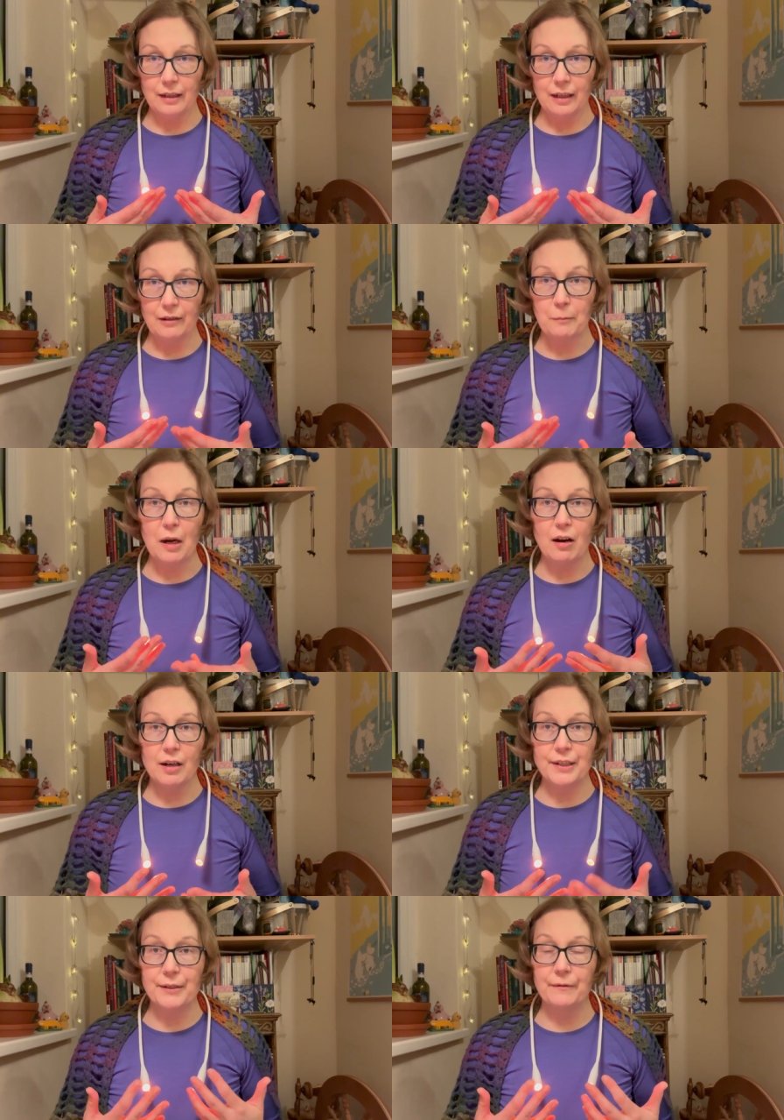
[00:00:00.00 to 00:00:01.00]
if my
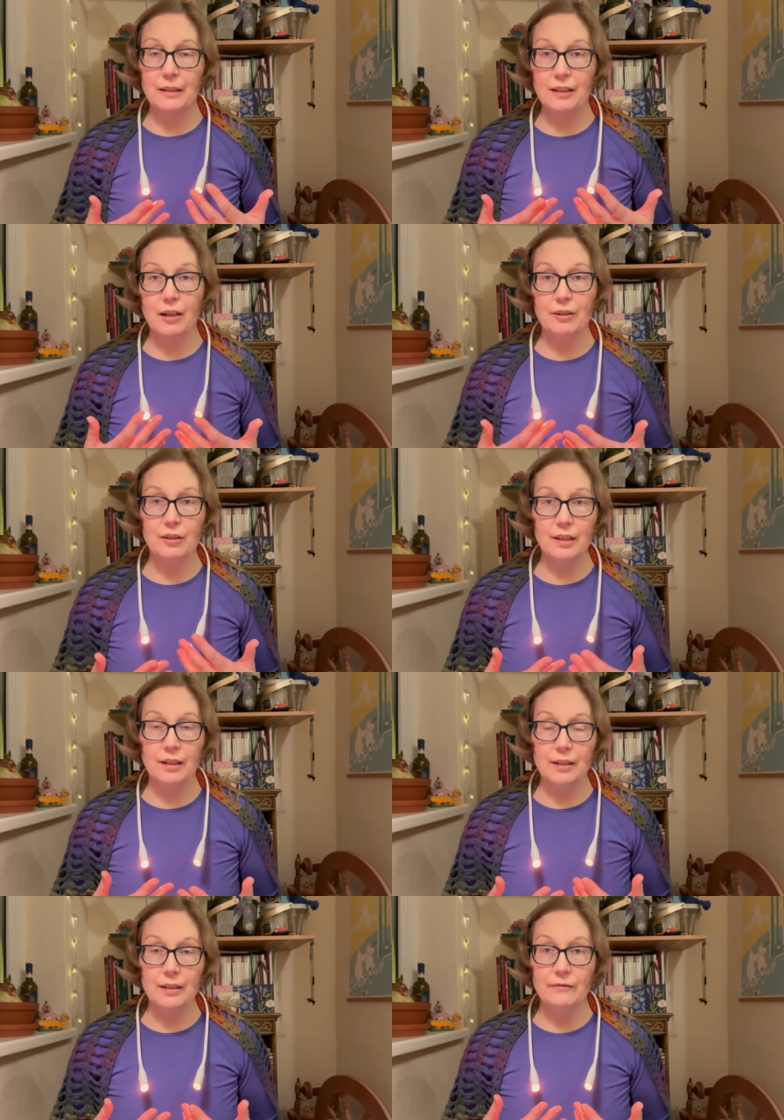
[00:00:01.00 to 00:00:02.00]
eyes feel tired in
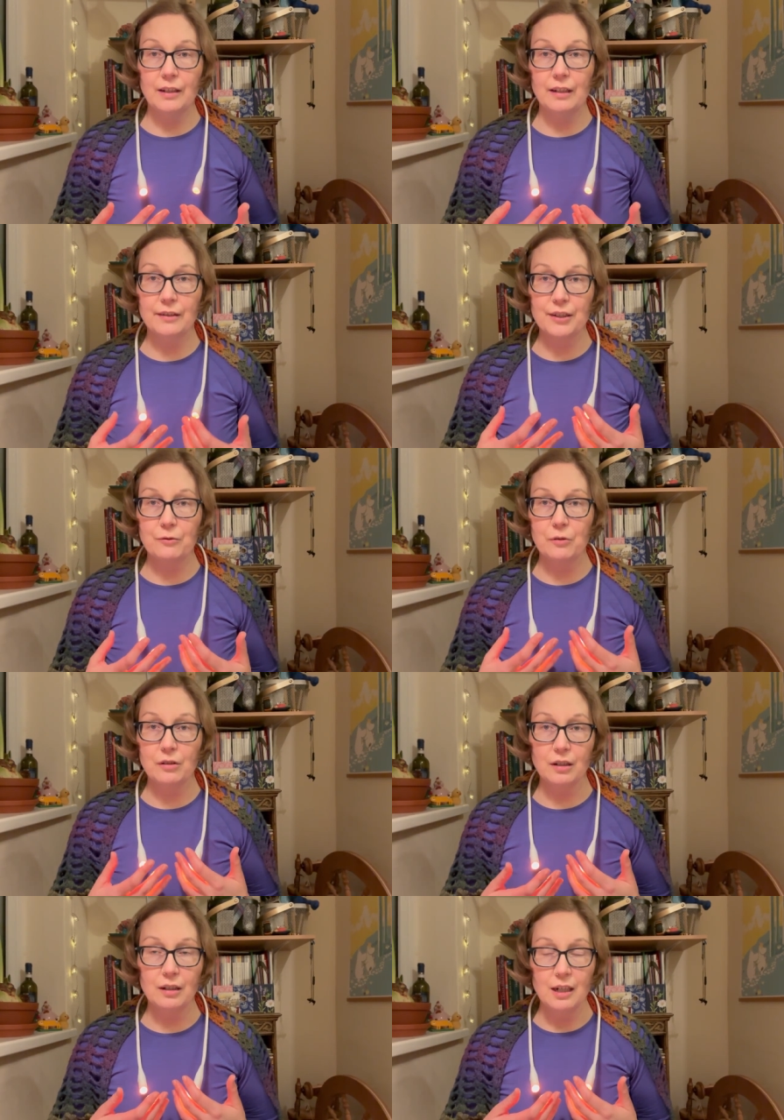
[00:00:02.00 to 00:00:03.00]
the evenings,
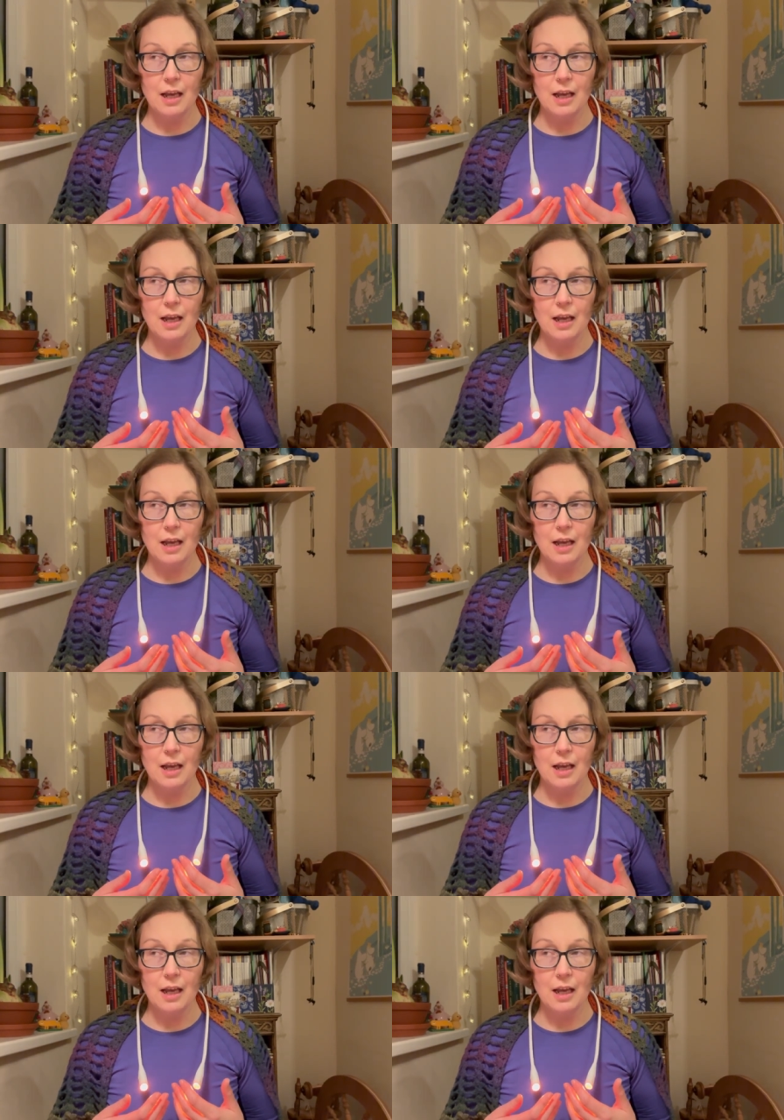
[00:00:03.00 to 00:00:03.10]
or